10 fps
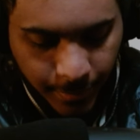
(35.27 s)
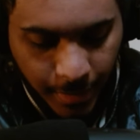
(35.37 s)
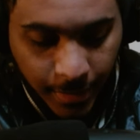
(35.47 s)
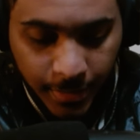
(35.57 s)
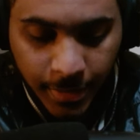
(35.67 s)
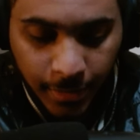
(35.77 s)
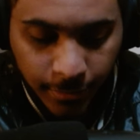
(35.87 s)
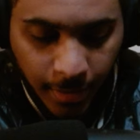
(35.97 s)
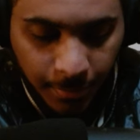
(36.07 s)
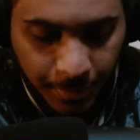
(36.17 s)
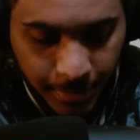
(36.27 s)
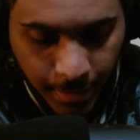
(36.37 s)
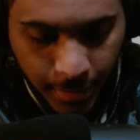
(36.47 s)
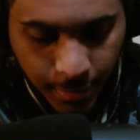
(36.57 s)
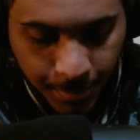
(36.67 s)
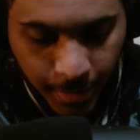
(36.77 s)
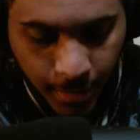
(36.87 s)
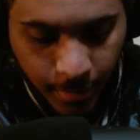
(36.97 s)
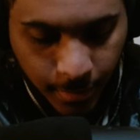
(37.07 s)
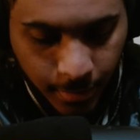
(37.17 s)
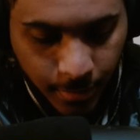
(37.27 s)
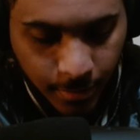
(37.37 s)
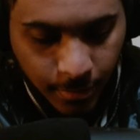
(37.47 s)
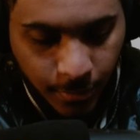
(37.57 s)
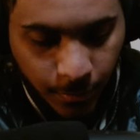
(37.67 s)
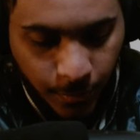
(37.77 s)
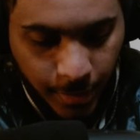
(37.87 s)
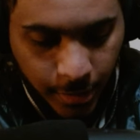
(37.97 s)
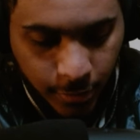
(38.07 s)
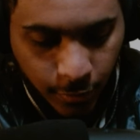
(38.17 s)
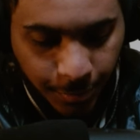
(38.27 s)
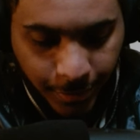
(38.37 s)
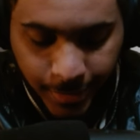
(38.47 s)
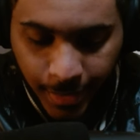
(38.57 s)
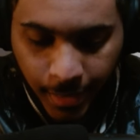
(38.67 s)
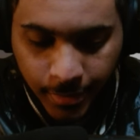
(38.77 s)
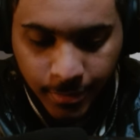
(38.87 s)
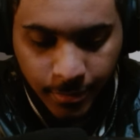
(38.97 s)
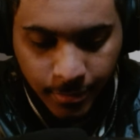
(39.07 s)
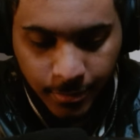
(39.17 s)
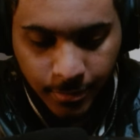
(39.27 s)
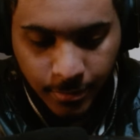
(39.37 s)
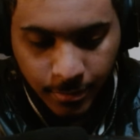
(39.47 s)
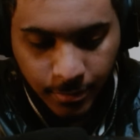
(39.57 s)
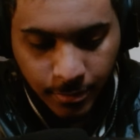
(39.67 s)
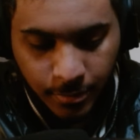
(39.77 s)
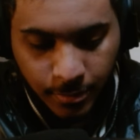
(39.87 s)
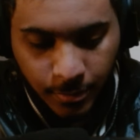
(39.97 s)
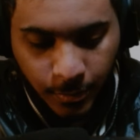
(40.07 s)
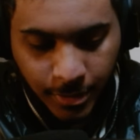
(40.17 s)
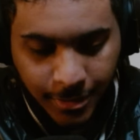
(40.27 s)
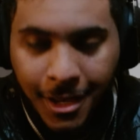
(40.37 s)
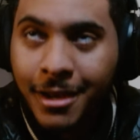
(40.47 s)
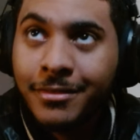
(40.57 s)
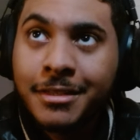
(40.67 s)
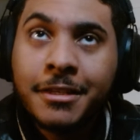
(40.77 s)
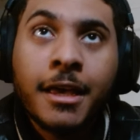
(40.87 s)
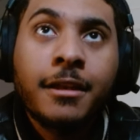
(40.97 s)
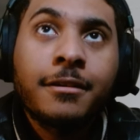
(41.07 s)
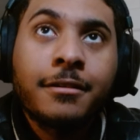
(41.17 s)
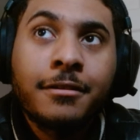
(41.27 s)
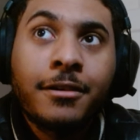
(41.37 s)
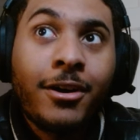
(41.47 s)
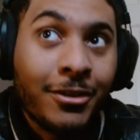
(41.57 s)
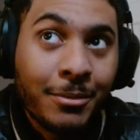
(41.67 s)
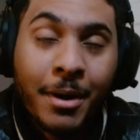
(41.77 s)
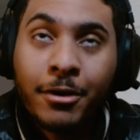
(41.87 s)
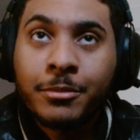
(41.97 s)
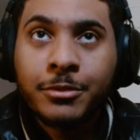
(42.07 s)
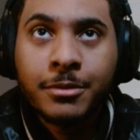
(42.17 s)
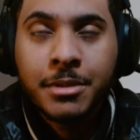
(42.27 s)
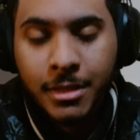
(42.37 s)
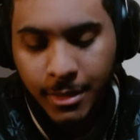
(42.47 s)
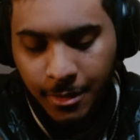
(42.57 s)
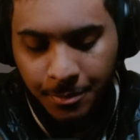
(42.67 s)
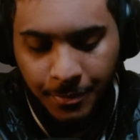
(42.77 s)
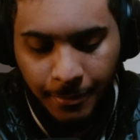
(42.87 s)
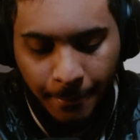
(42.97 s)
He does heal 10% HP when he super attacks, which is kind of insane on the power absorption team.